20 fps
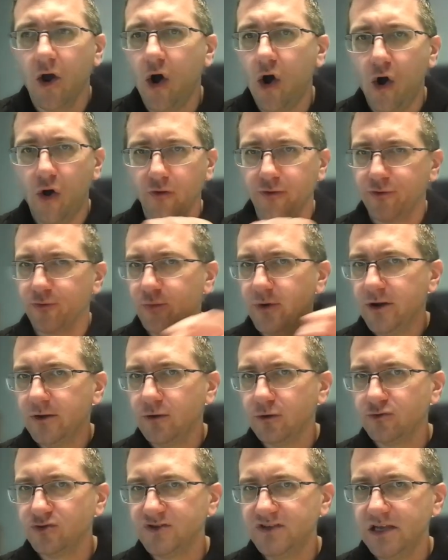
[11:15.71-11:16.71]
all three of
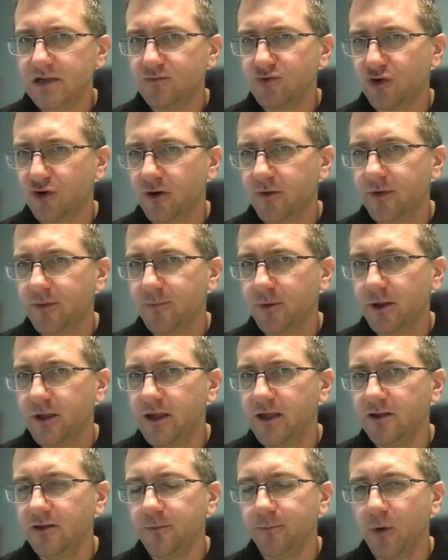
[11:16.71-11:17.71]
those teams are going to be
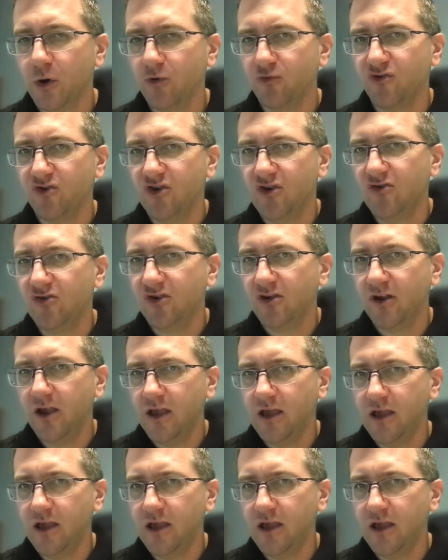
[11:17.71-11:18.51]
playing in the postseason,